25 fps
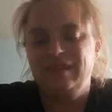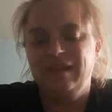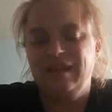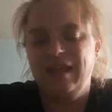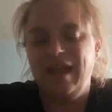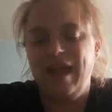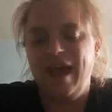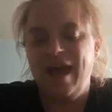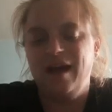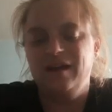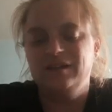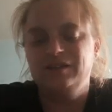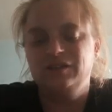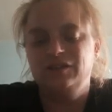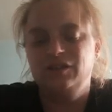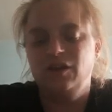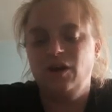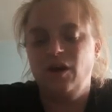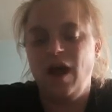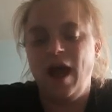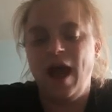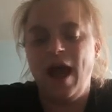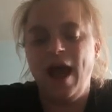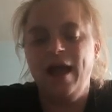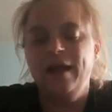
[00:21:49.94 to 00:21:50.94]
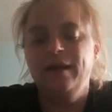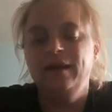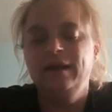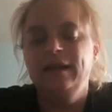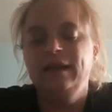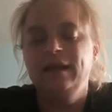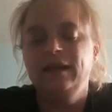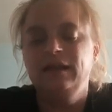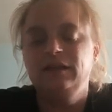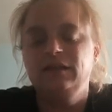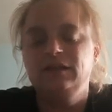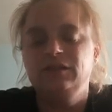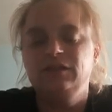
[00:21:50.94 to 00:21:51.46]
yeah, so I
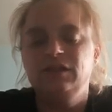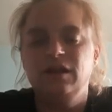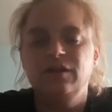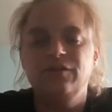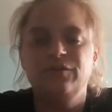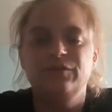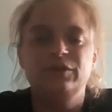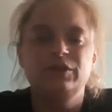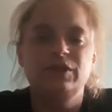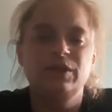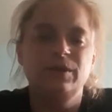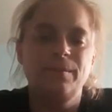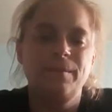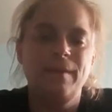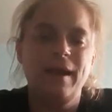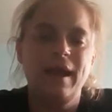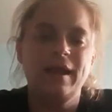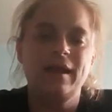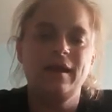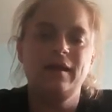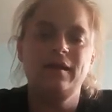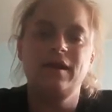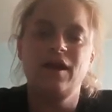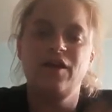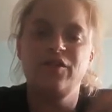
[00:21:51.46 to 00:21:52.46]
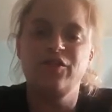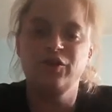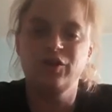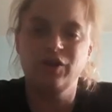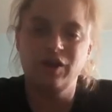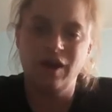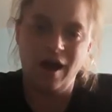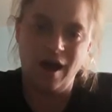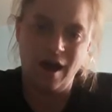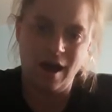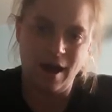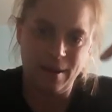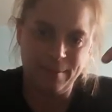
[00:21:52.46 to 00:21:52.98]
need to make another
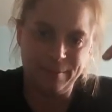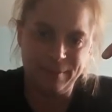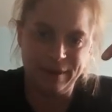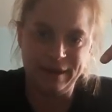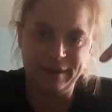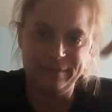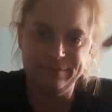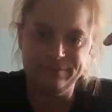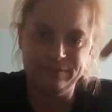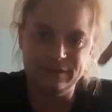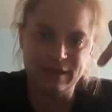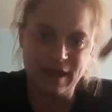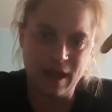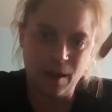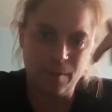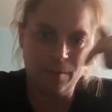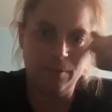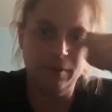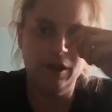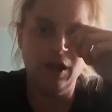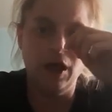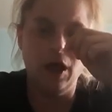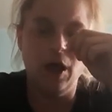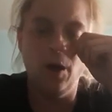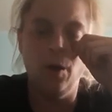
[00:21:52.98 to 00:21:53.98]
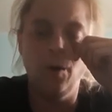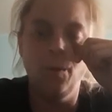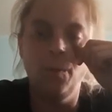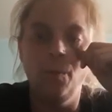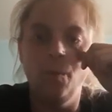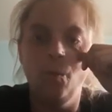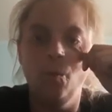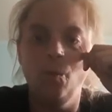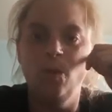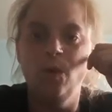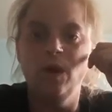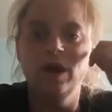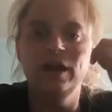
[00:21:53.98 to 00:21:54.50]
comment down below.
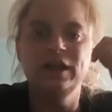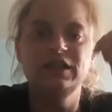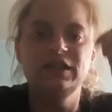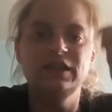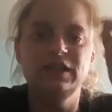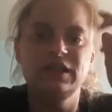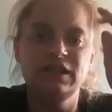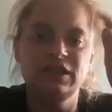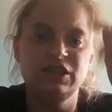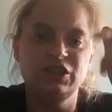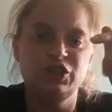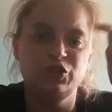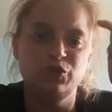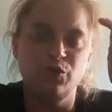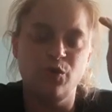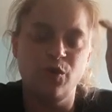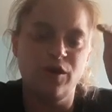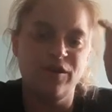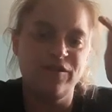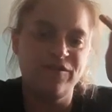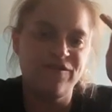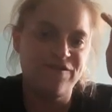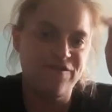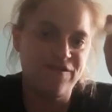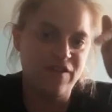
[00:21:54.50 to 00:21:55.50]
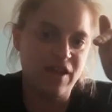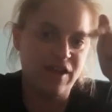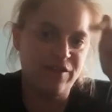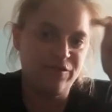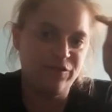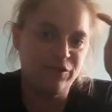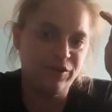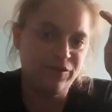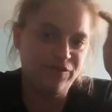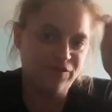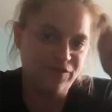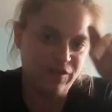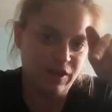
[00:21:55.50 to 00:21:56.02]
What is your
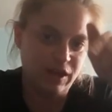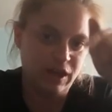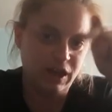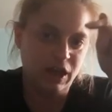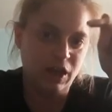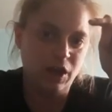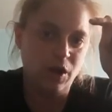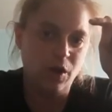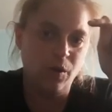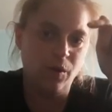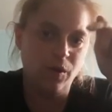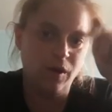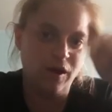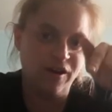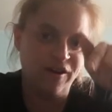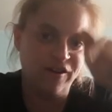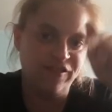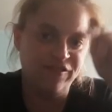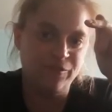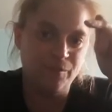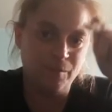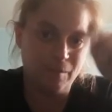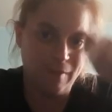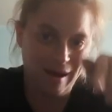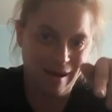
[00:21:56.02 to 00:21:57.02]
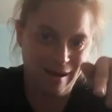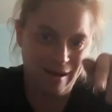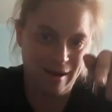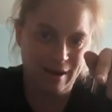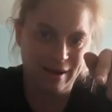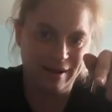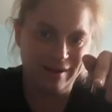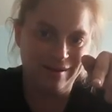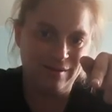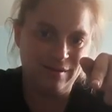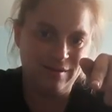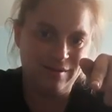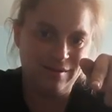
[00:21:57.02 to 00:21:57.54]
favorite video of
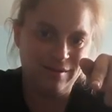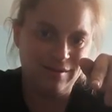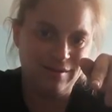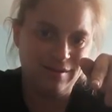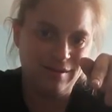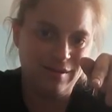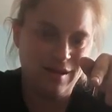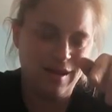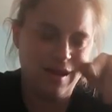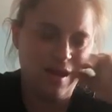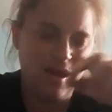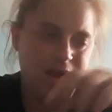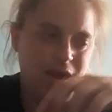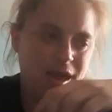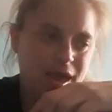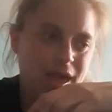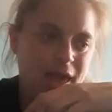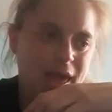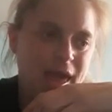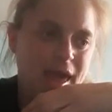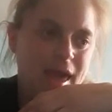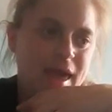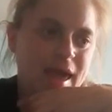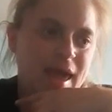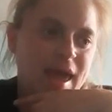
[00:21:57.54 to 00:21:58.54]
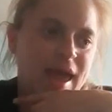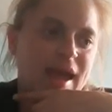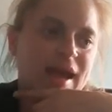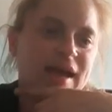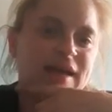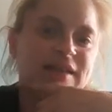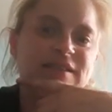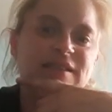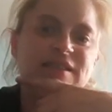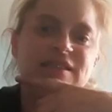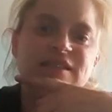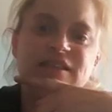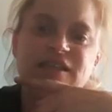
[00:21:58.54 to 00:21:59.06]
mine?
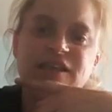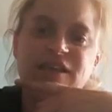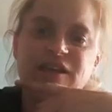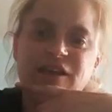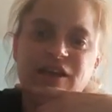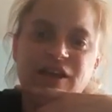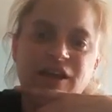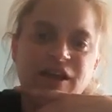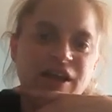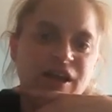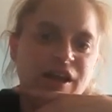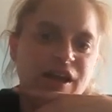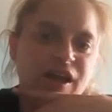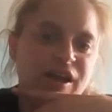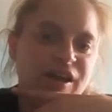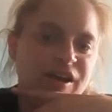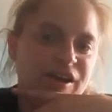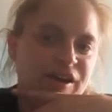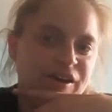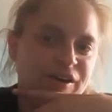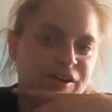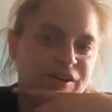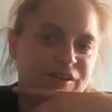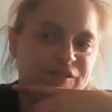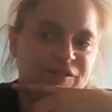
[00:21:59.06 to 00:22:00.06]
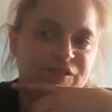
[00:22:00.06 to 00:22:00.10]
And see if